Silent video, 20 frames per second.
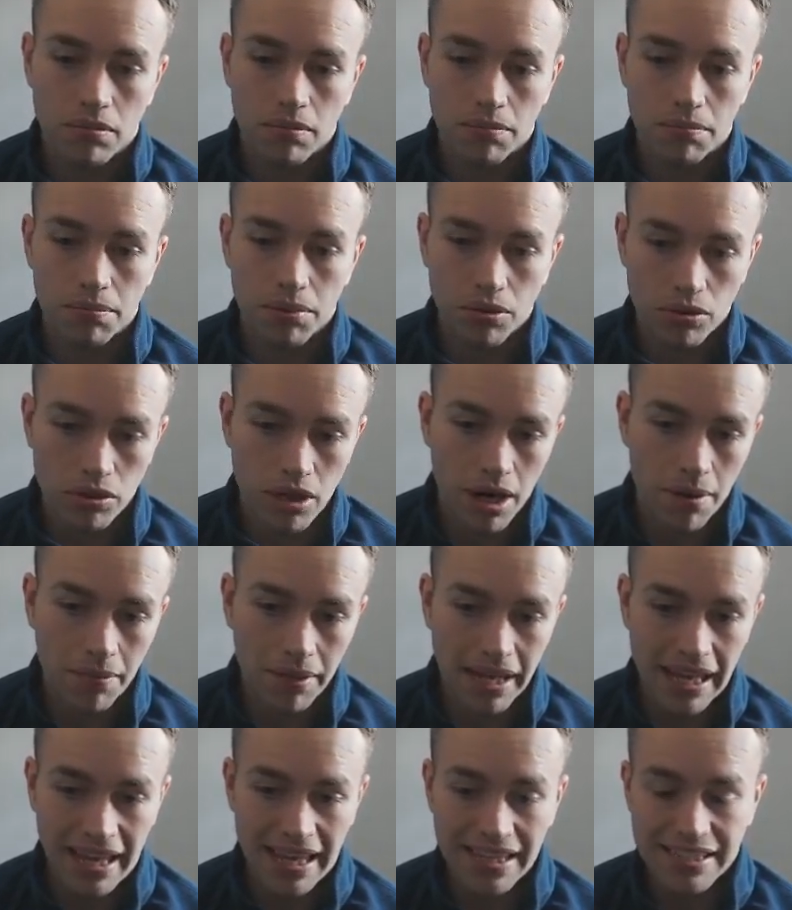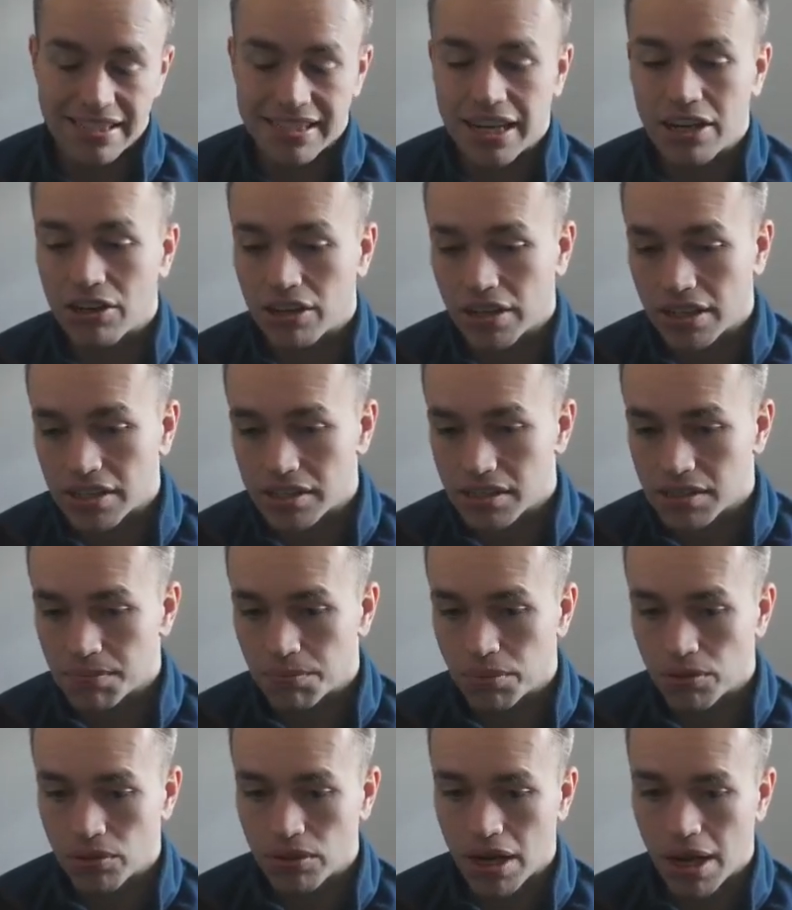programming, asynchronous
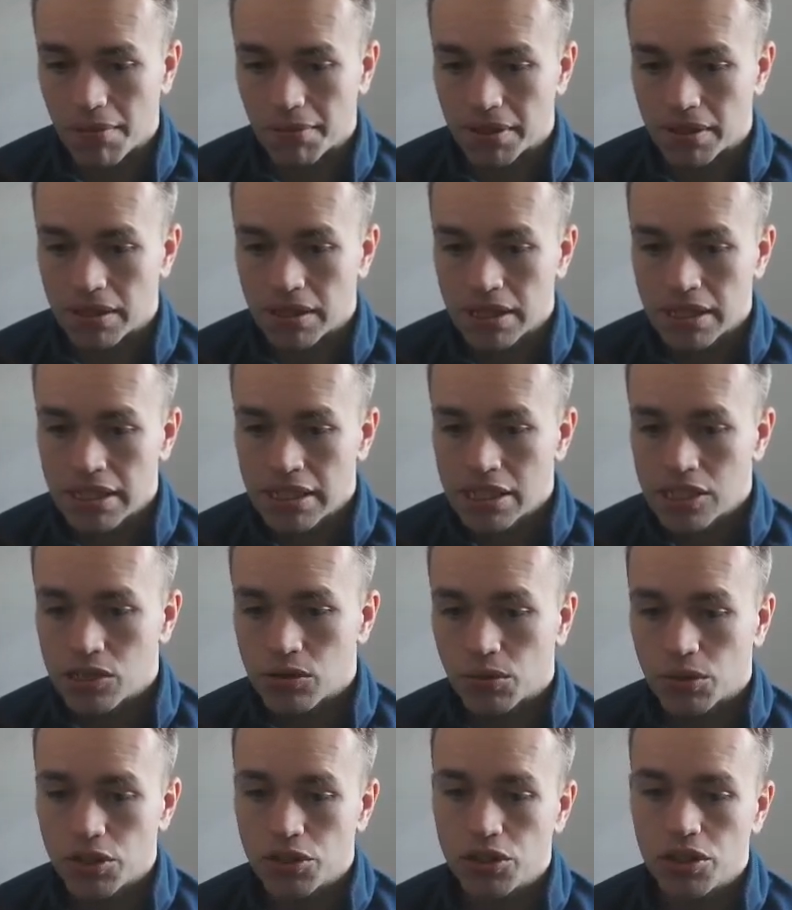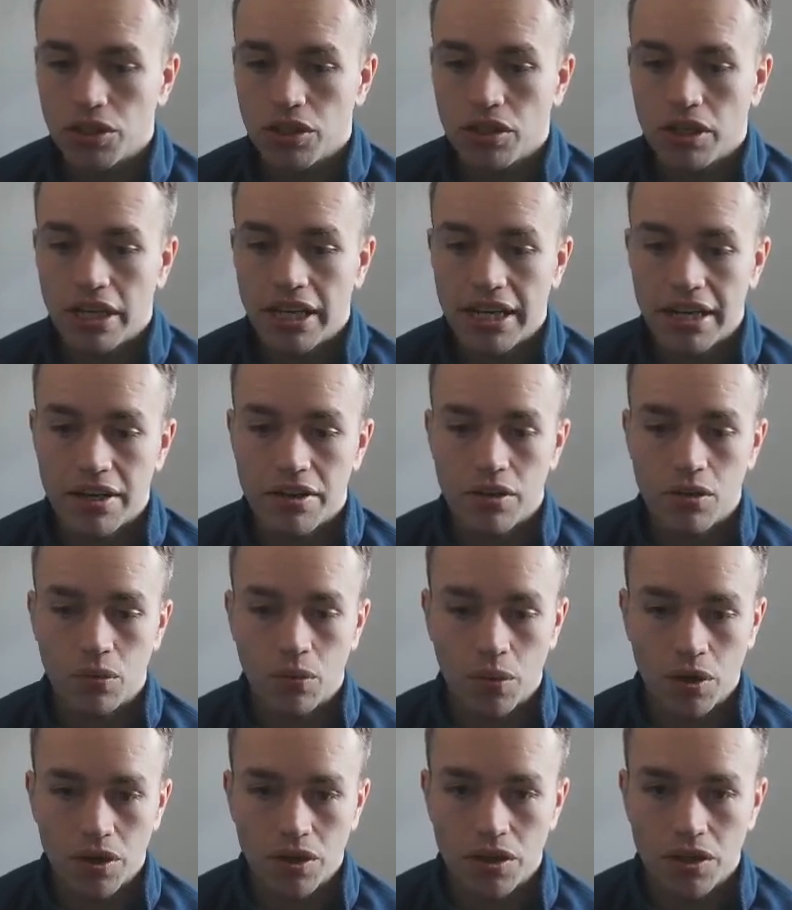programming. So once you hear the
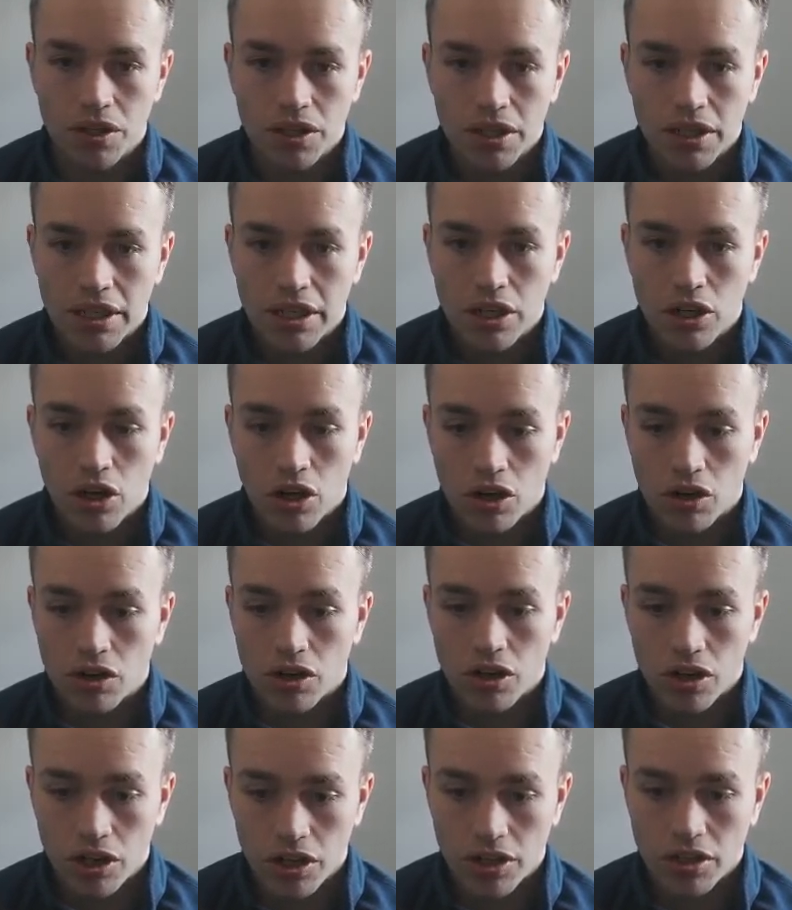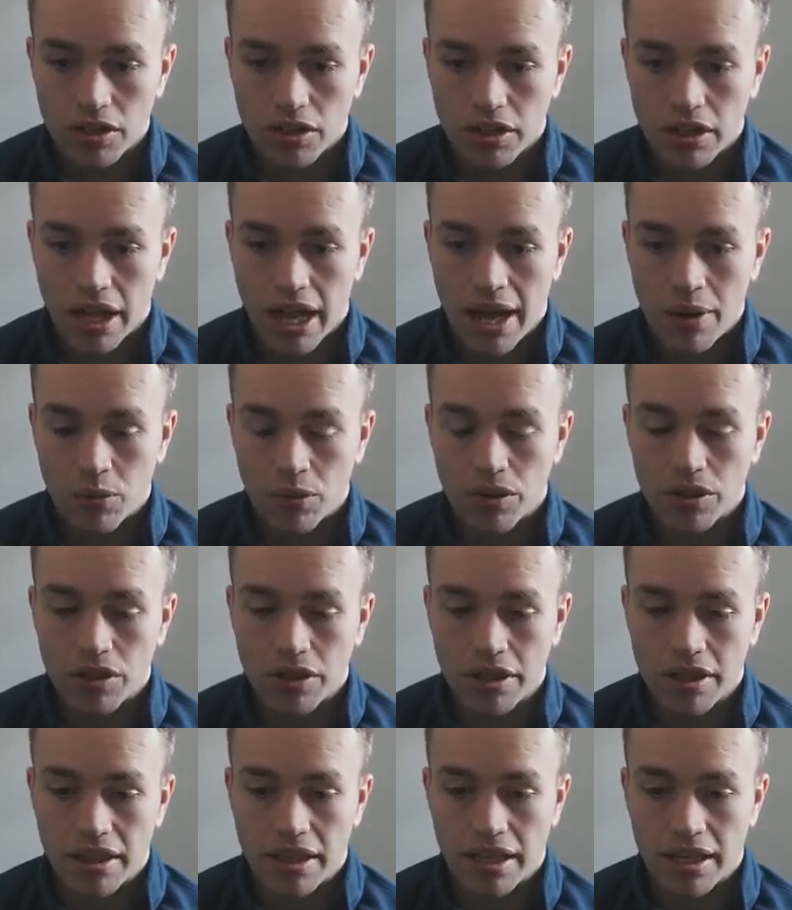word concurrent, I want you to
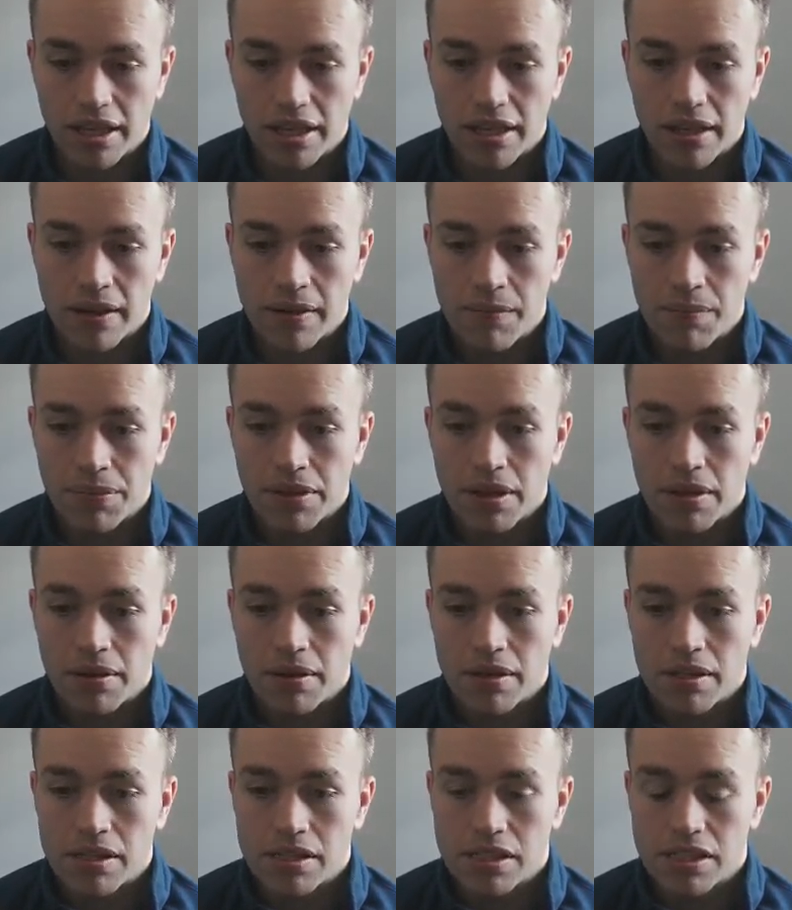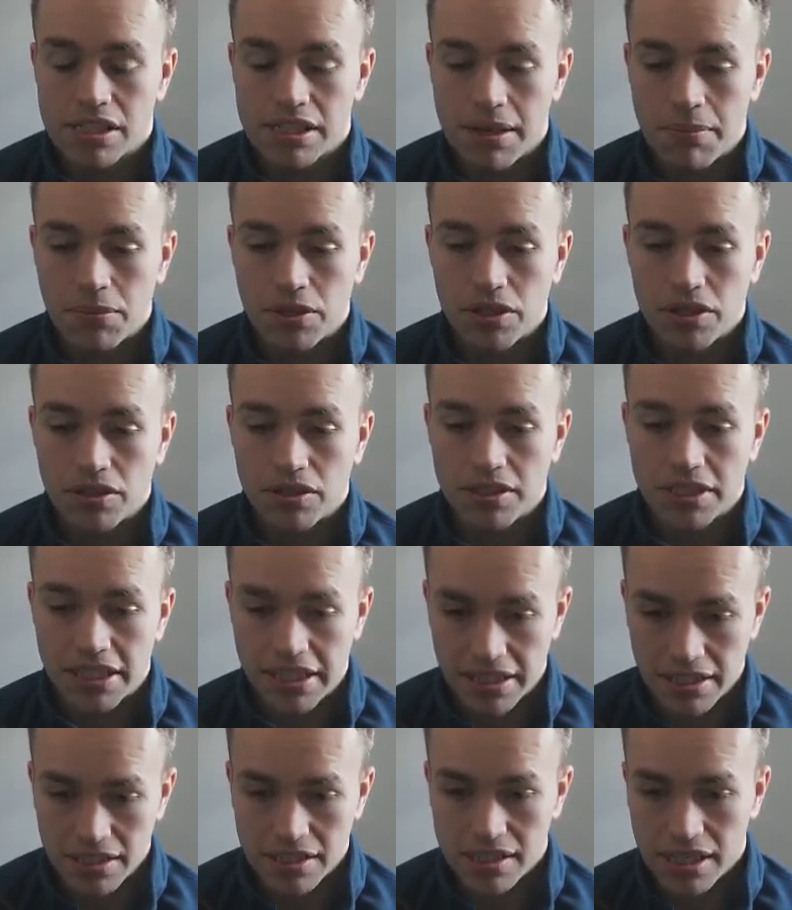think
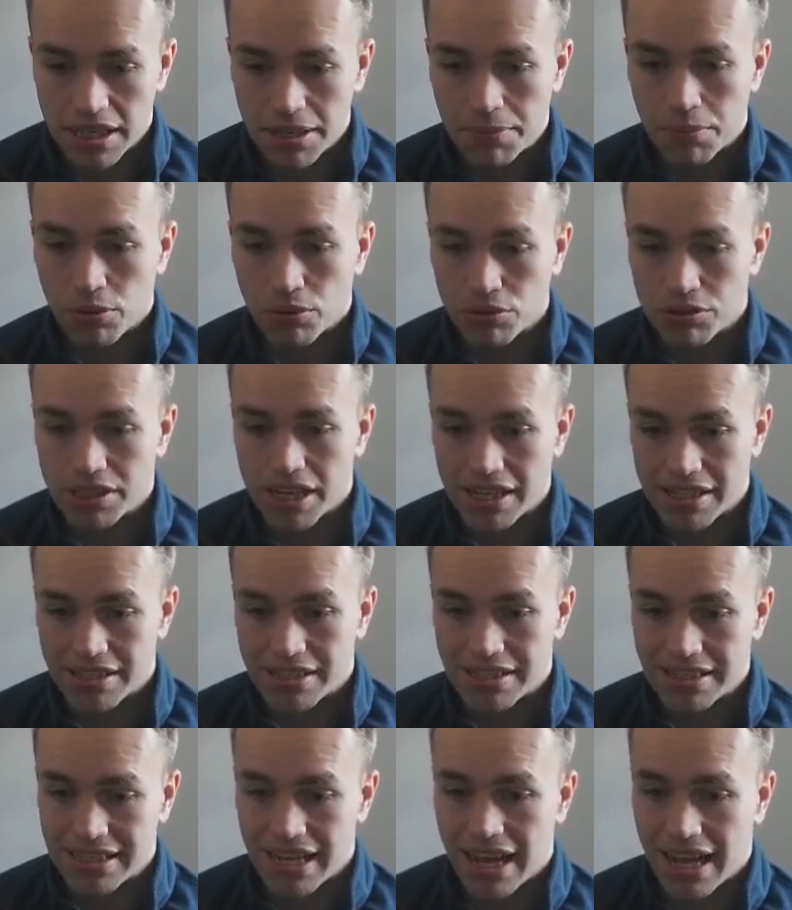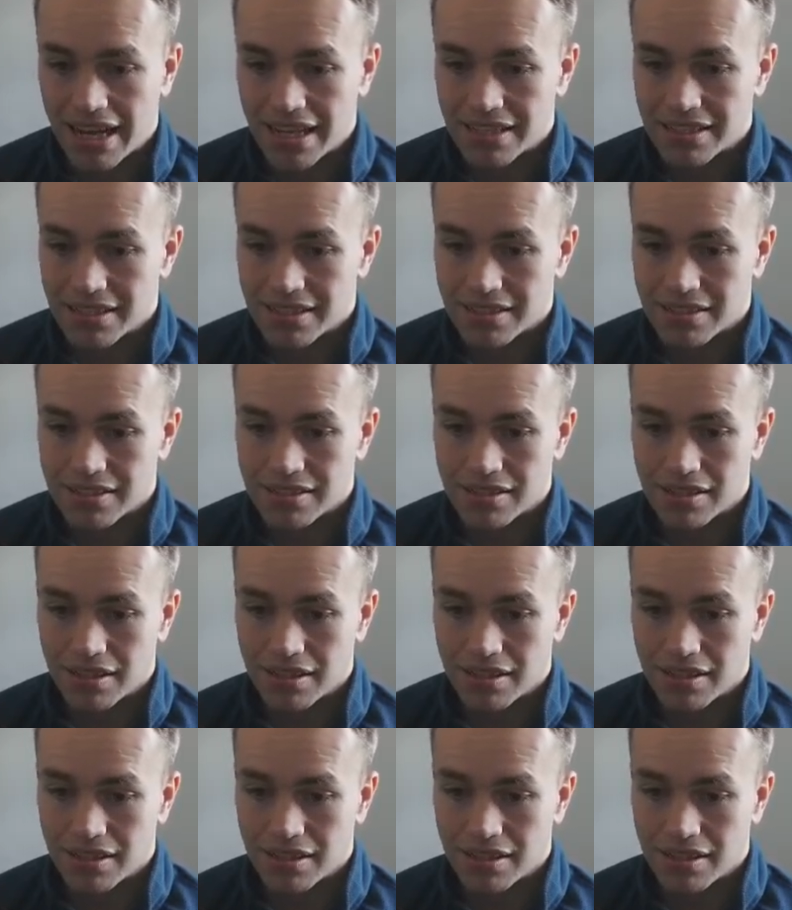simultaneously processing tasks